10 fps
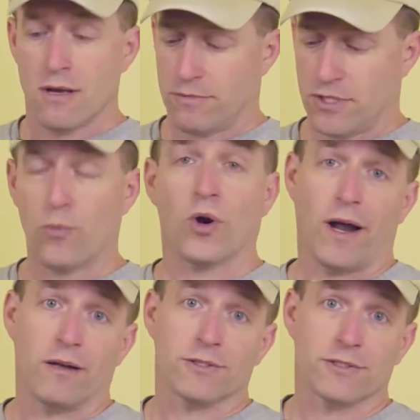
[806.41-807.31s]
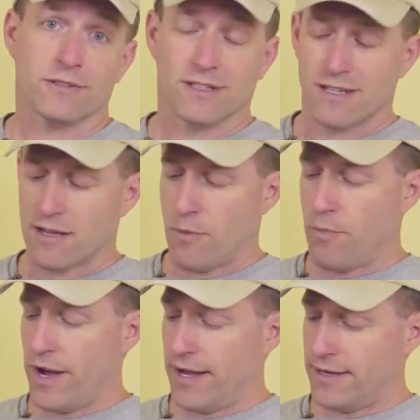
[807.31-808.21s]
somewhere else.
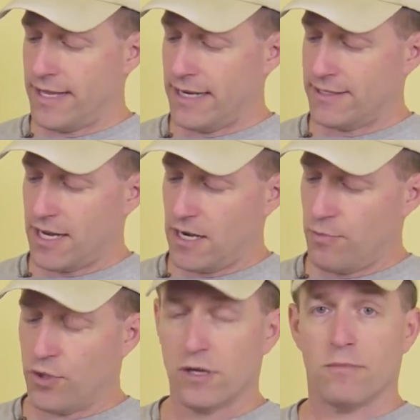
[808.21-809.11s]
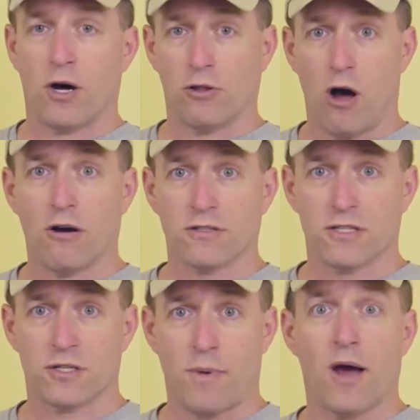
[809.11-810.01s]
But they decided to put them along
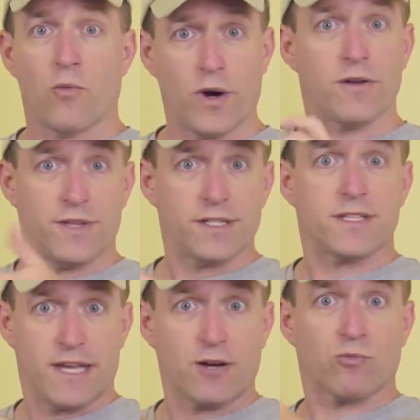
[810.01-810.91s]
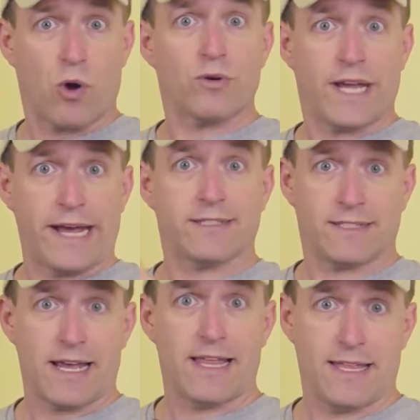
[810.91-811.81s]
the spot where this thing rotates,
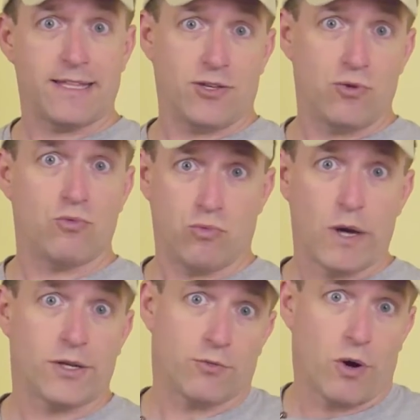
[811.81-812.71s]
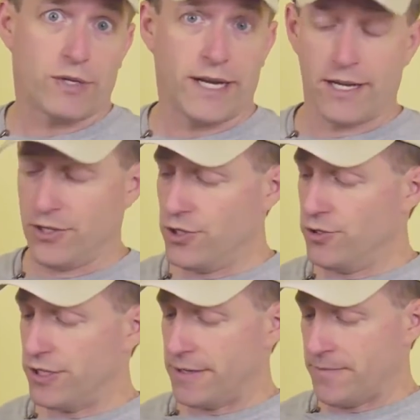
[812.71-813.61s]
and then you want to rotate it and
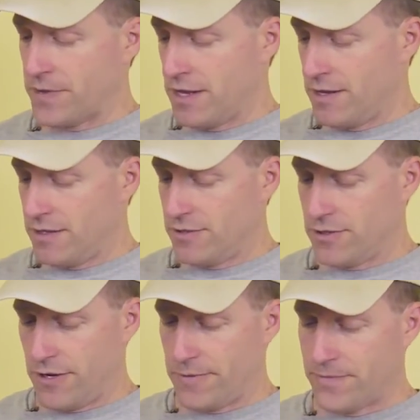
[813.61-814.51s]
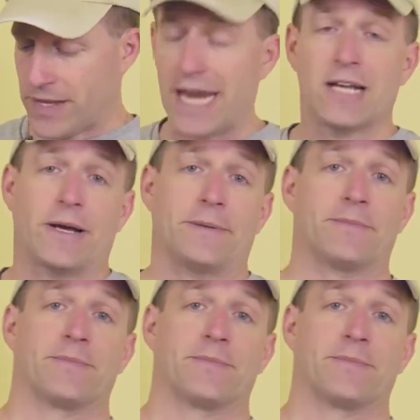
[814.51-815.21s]
use it. So anyway,